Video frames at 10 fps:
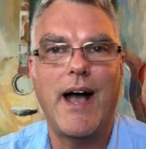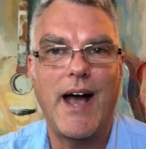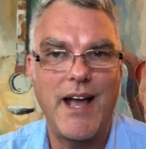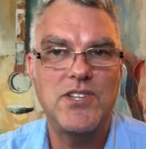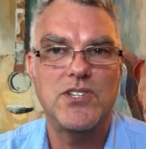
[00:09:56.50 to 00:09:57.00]

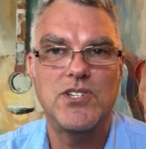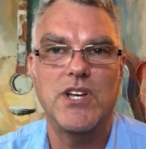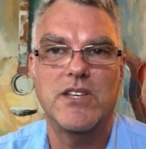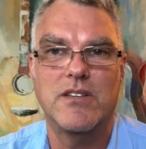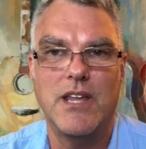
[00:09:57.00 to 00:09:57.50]
I
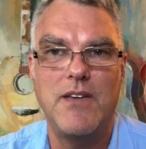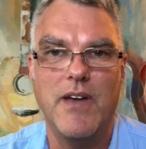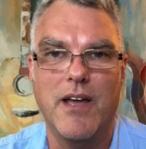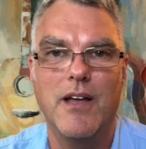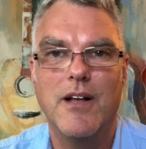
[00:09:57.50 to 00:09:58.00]
suggest
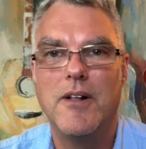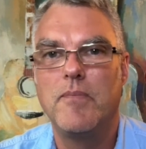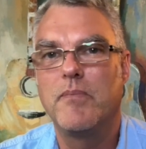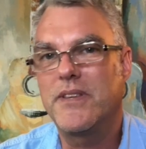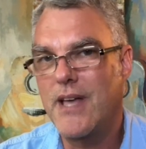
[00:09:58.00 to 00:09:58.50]
leaving.
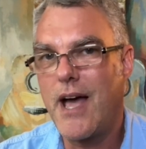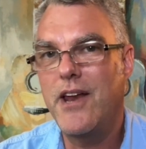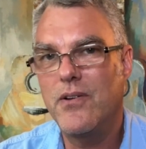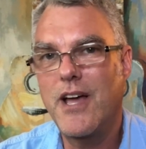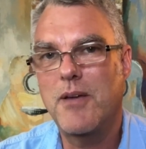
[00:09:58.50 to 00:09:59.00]
But I
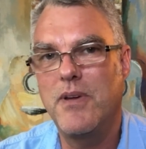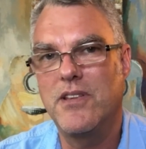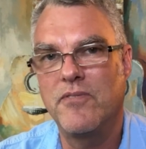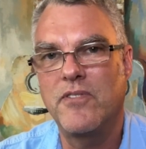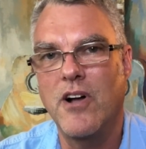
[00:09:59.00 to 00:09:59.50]
know that can be
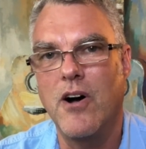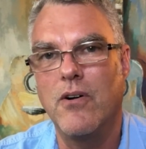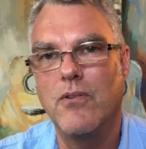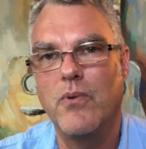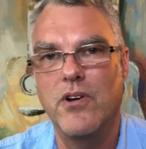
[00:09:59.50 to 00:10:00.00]

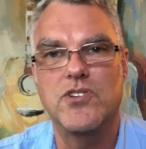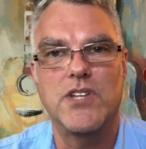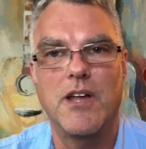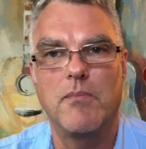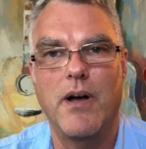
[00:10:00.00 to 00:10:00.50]
difficult when you're selling